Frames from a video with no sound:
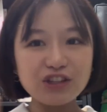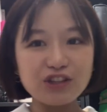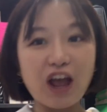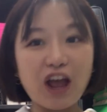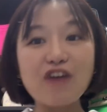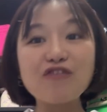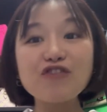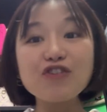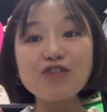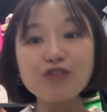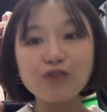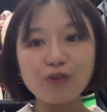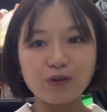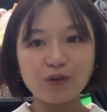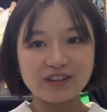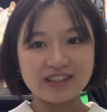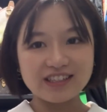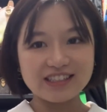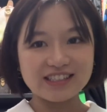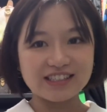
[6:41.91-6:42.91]
Have you
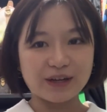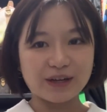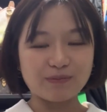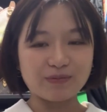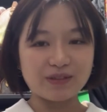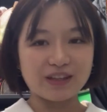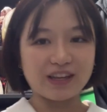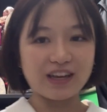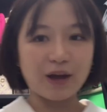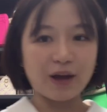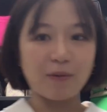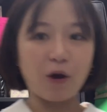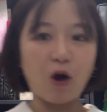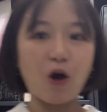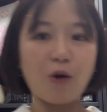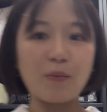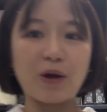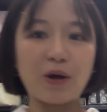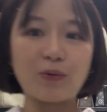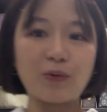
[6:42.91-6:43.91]
noticed something about
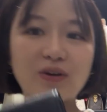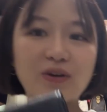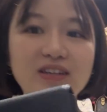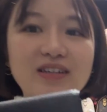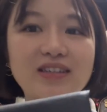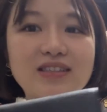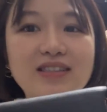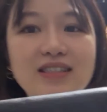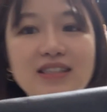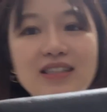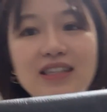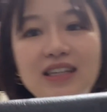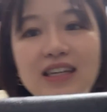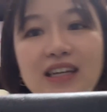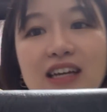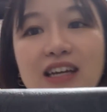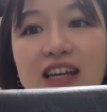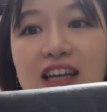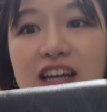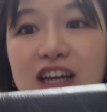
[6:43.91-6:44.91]
all my wallets?
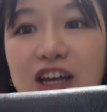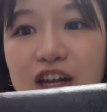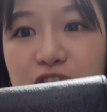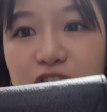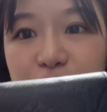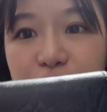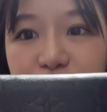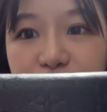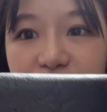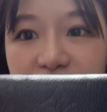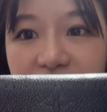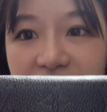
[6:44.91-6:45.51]
Look,